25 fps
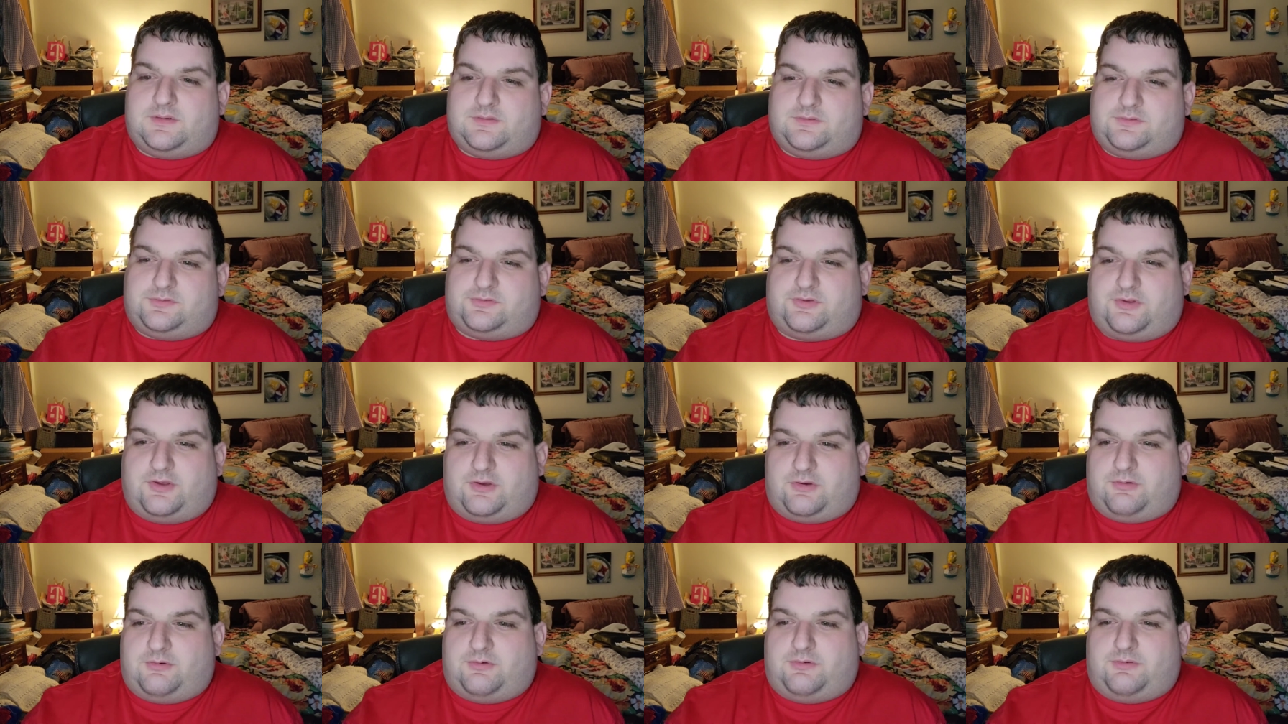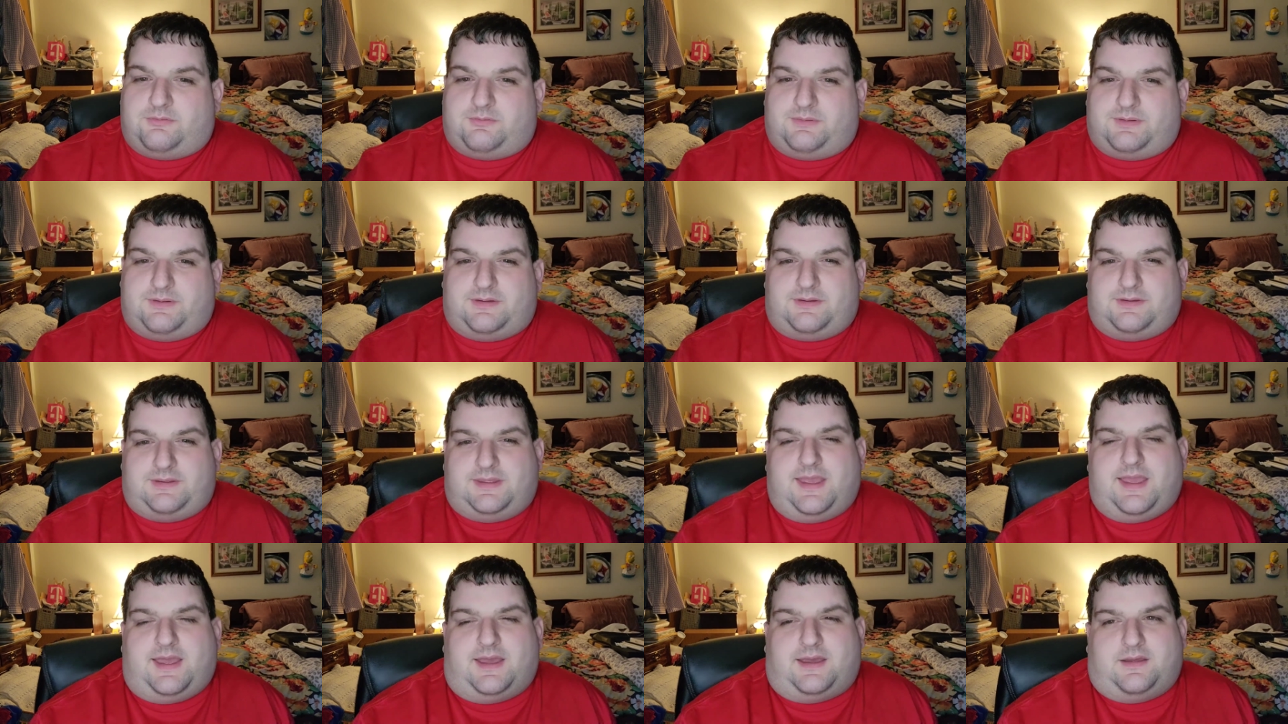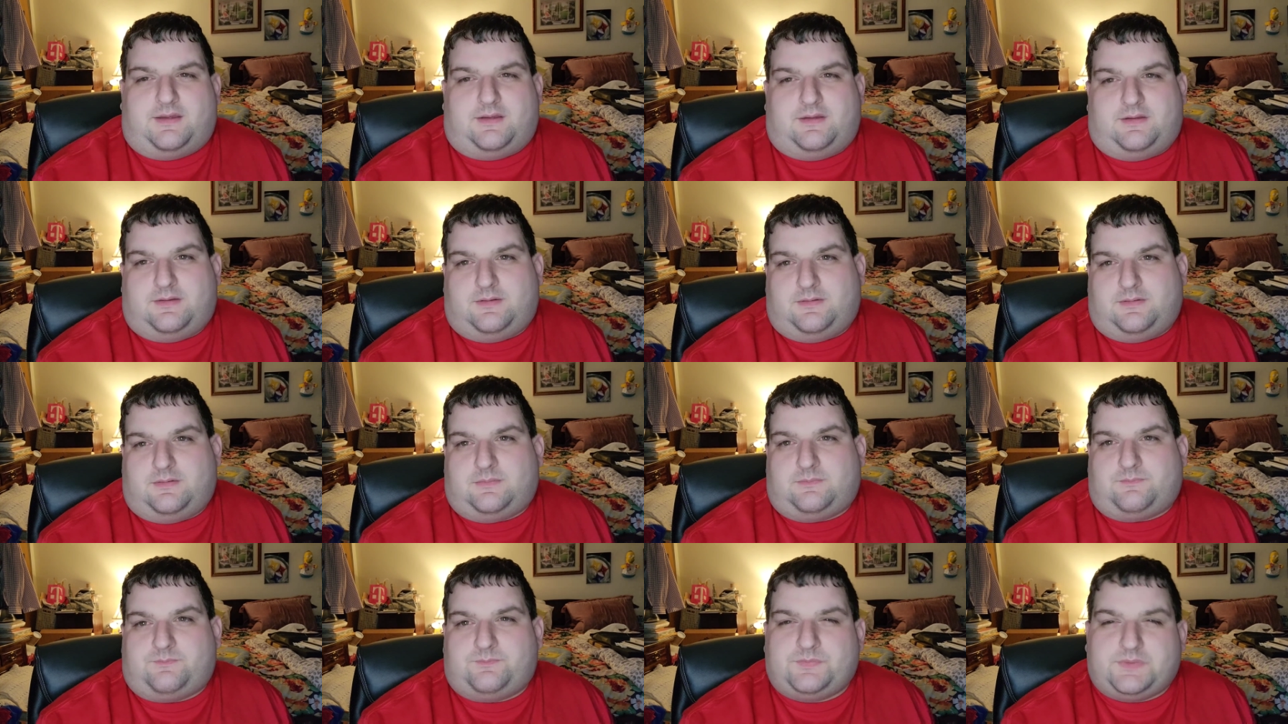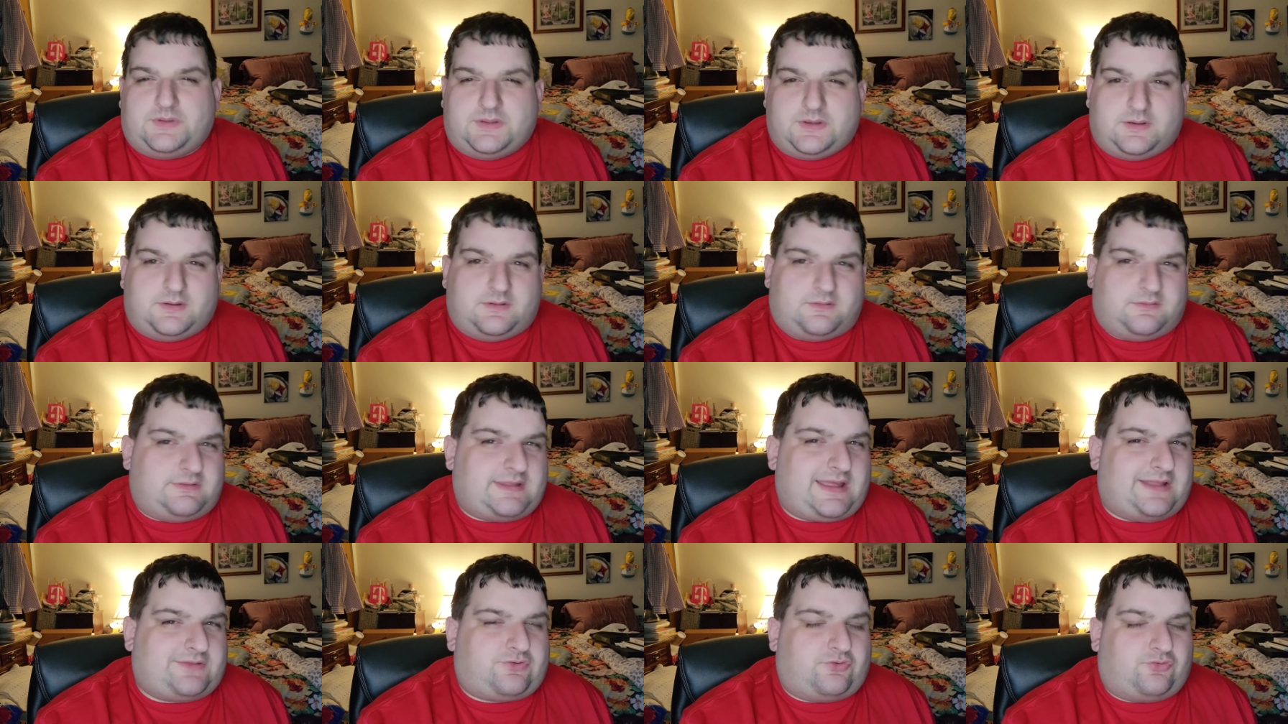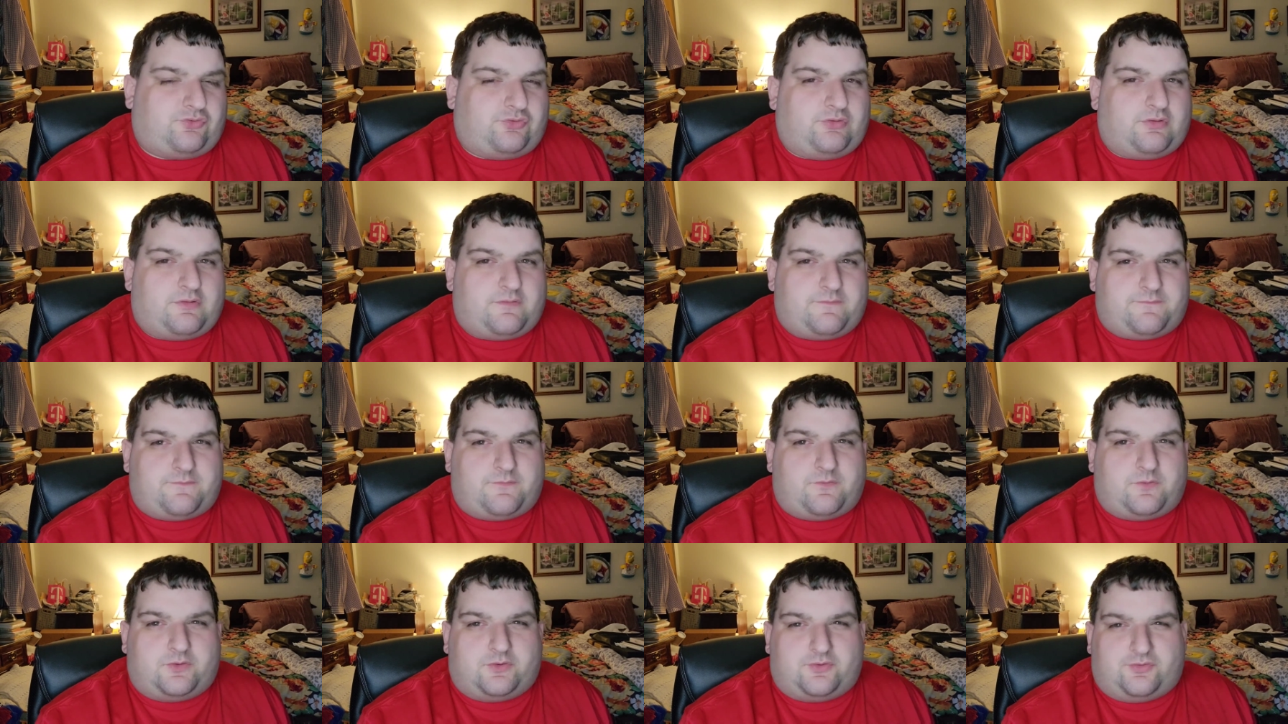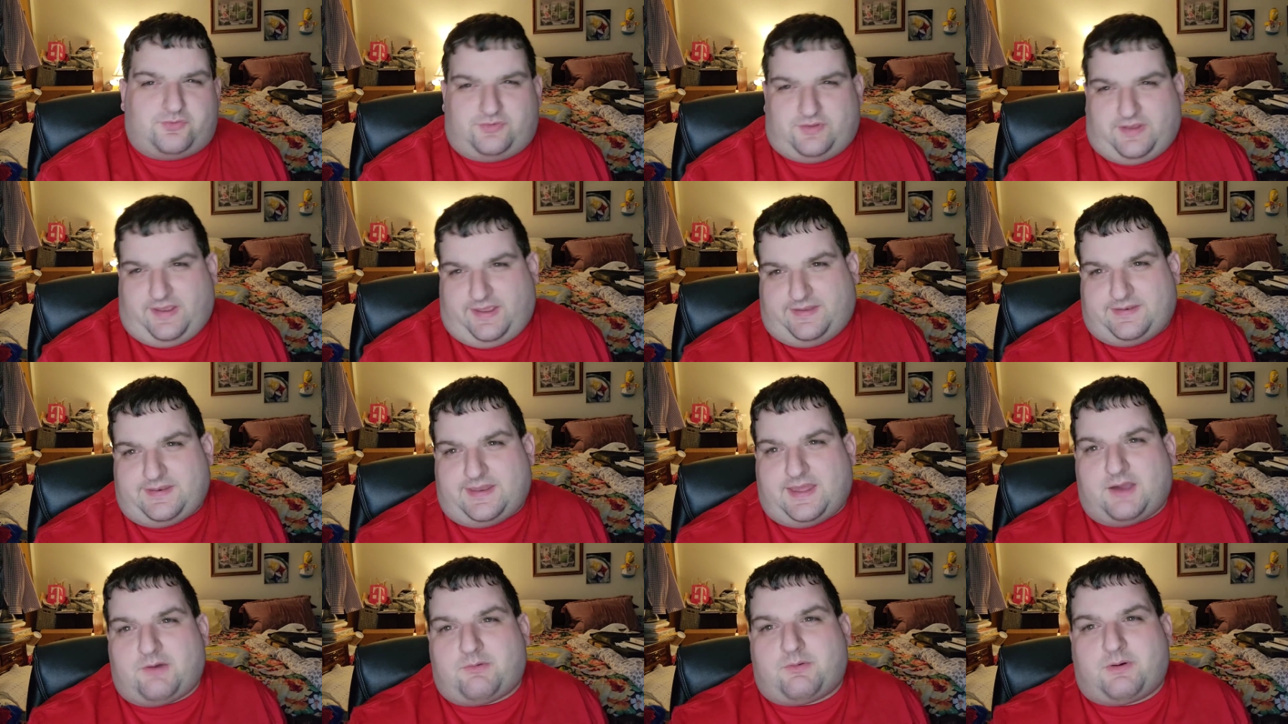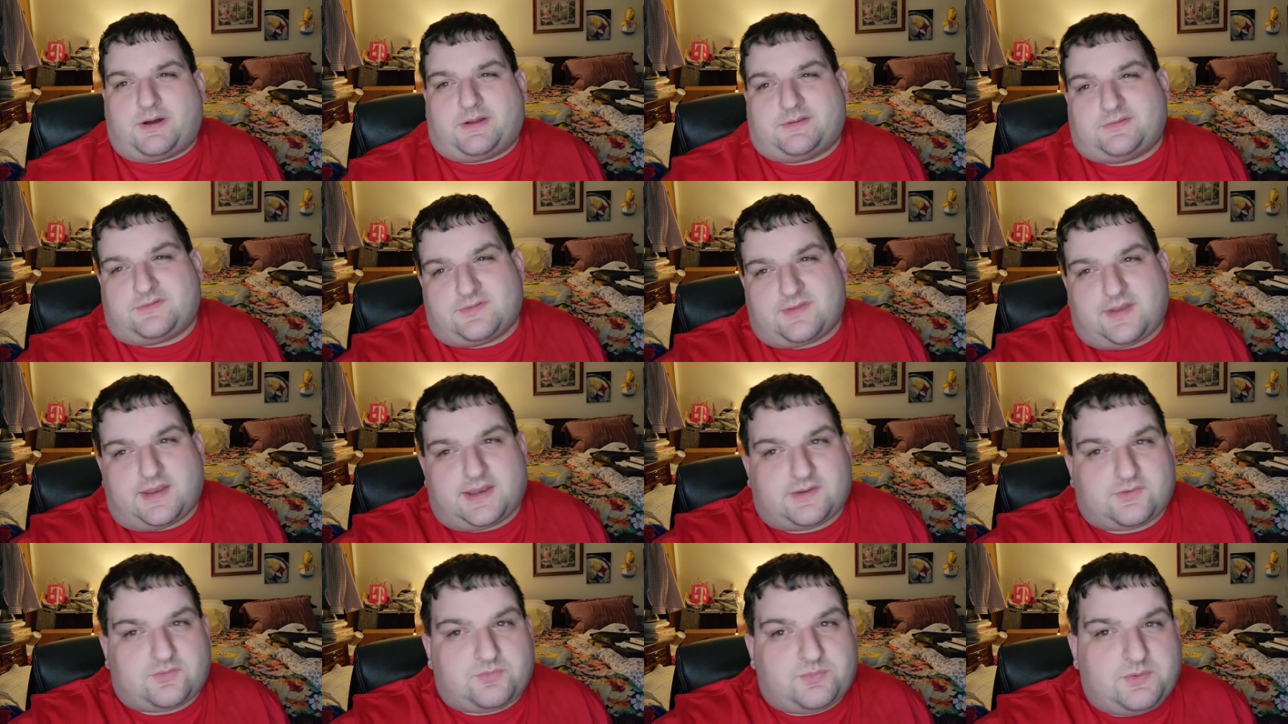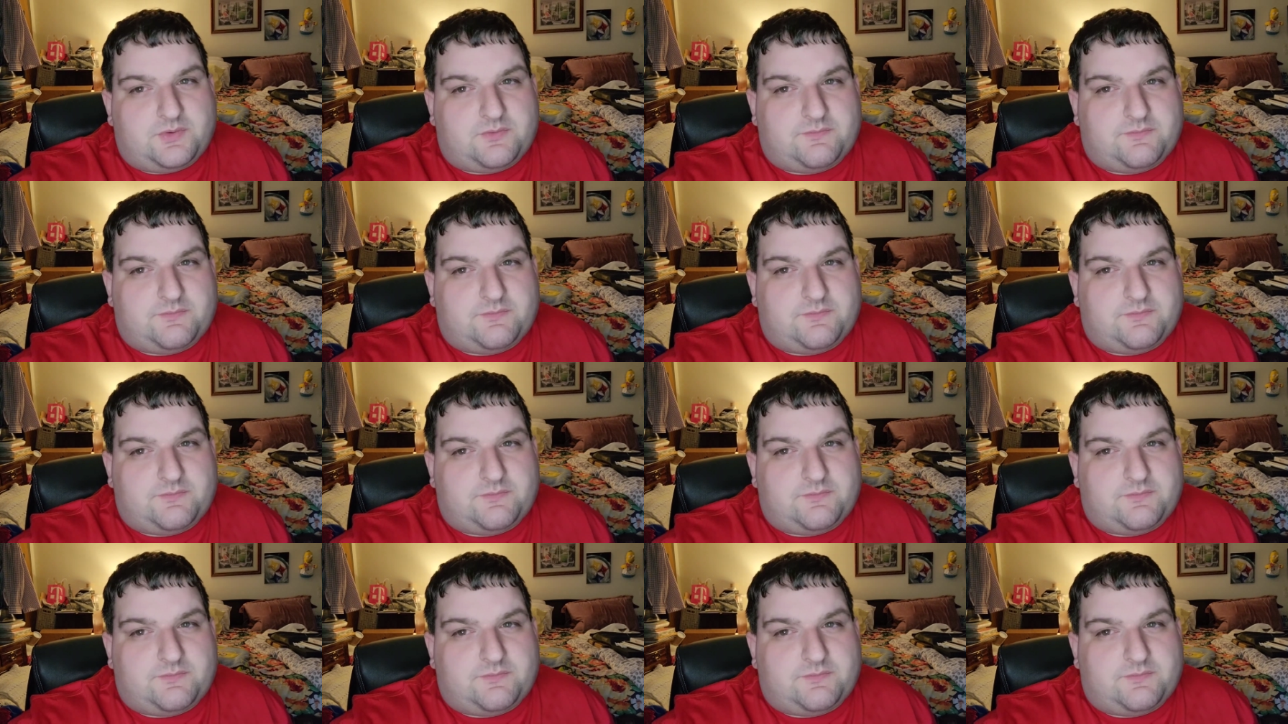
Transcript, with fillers: So uh, yeah, that's a show of force, and now on to the next